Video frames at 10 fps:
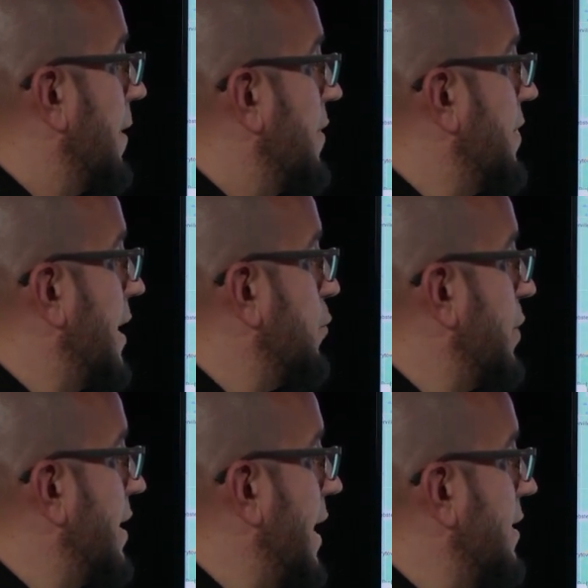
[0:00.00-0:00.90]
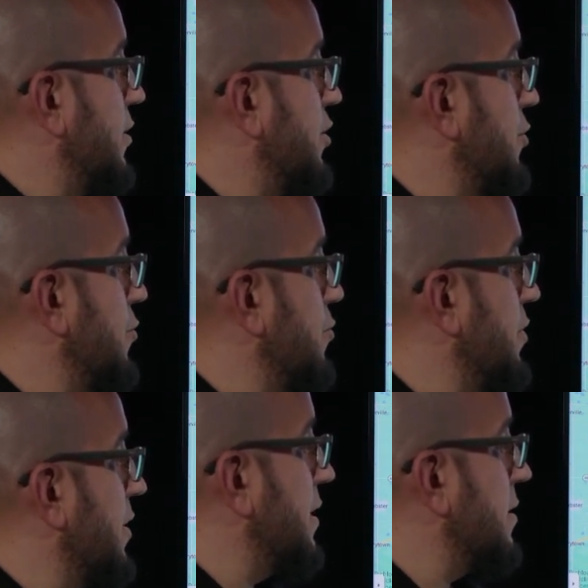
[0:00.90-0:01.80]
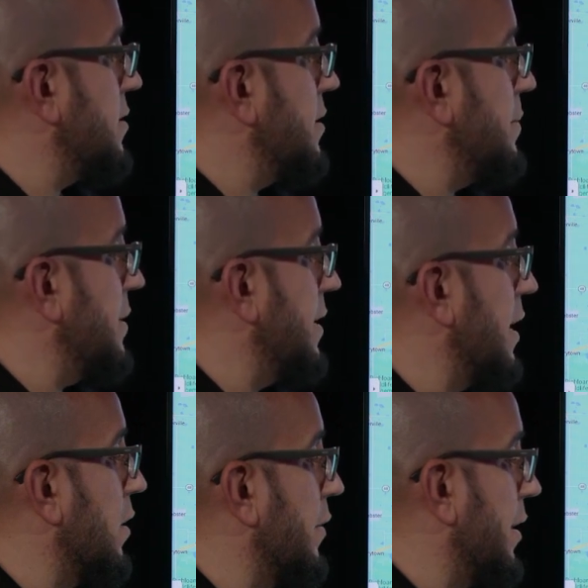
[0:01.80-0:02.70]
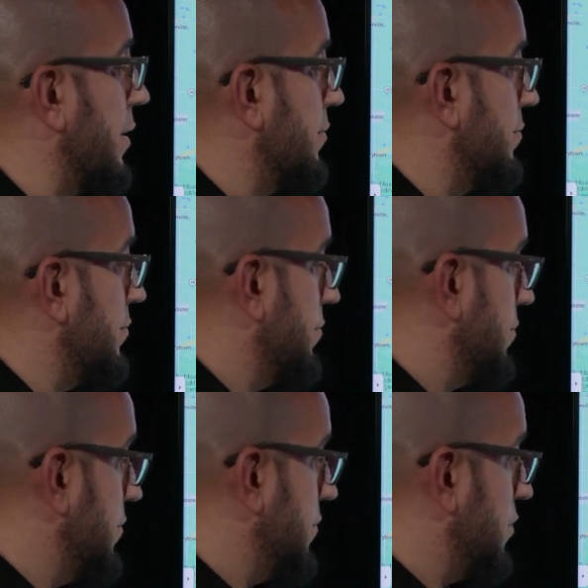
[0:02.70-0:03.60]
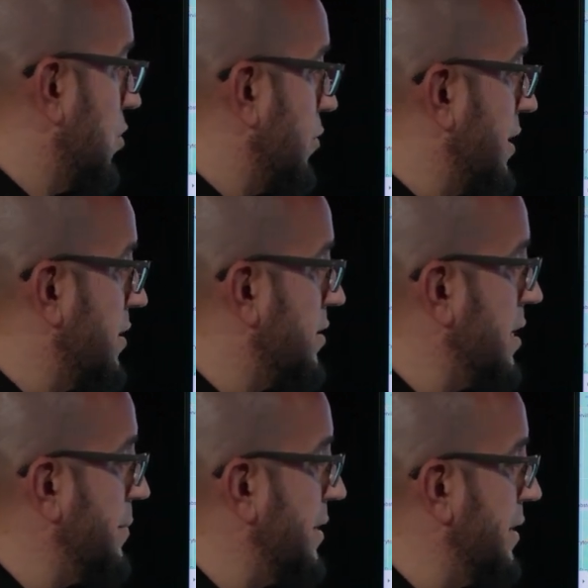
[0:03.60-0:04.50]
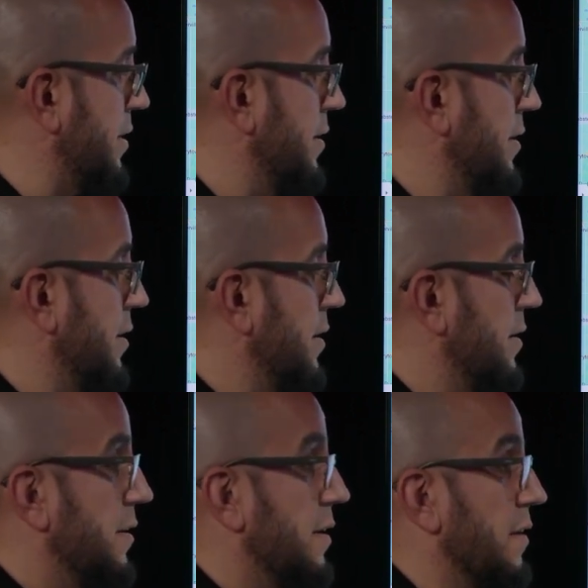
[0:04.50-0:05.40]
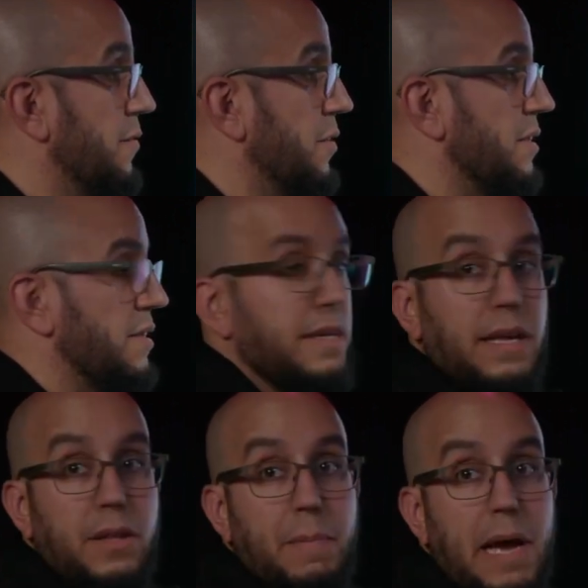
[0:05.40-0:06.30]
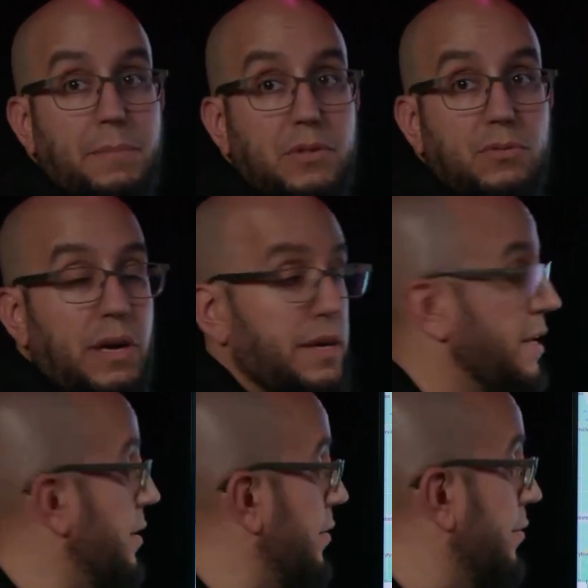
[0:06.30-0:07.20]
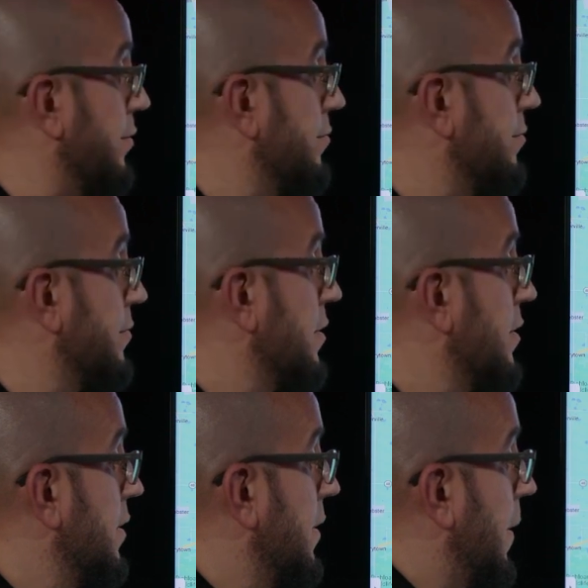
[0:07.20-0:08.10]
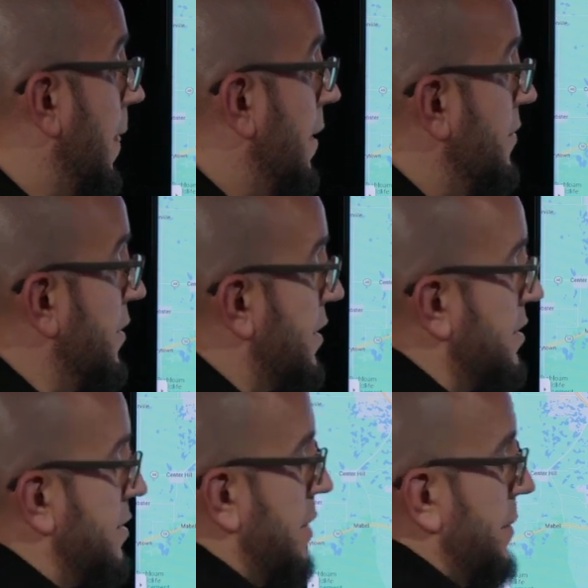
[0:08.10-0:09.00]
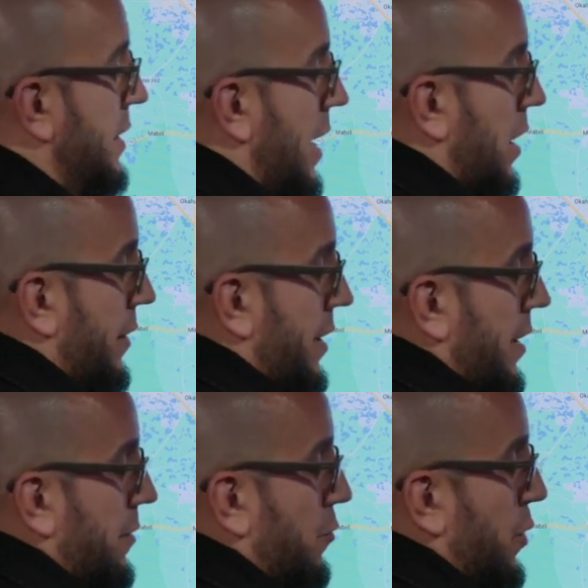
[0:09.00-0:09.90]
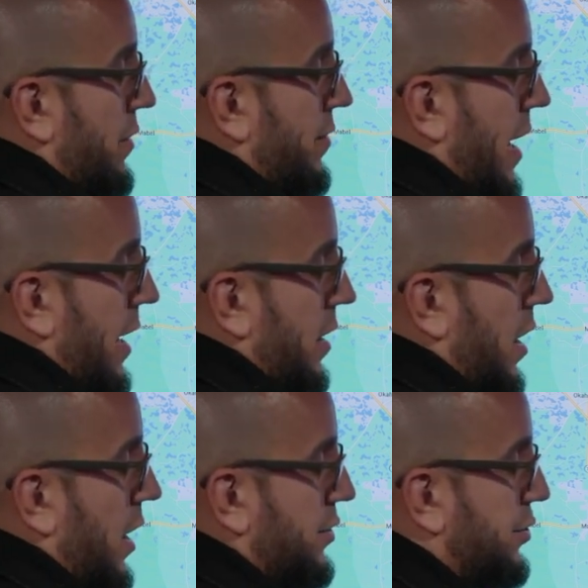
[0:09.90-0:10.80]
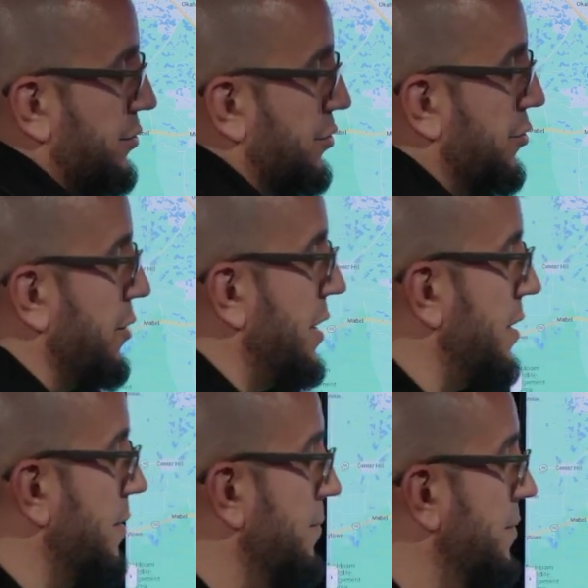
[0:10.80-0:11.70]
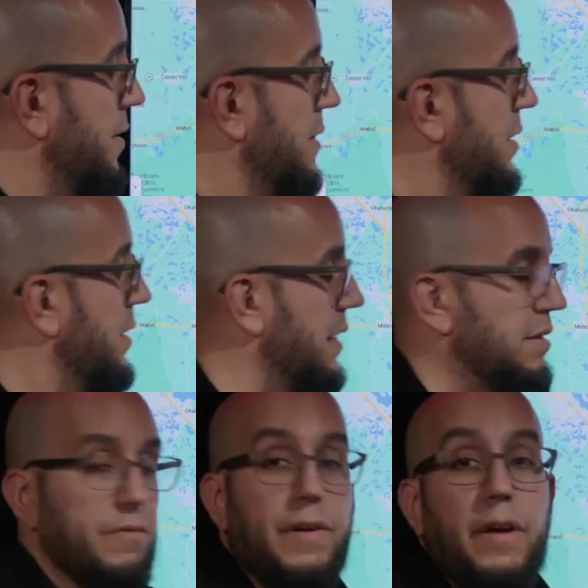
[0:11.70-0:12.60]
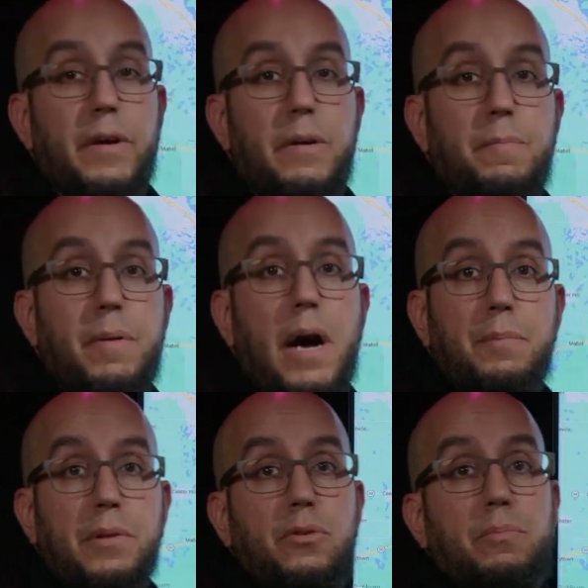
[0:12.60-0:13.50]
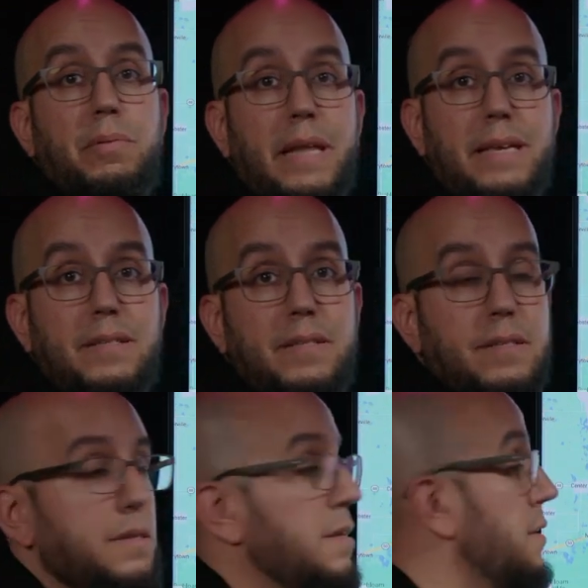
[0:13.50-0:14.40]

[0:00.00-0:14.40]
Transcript: Then we get into the Kissimmee area. So Kissimmee, if you can see it on the map, is right here. The Kissimmee area, we've got Hunters Creek is a very popular place.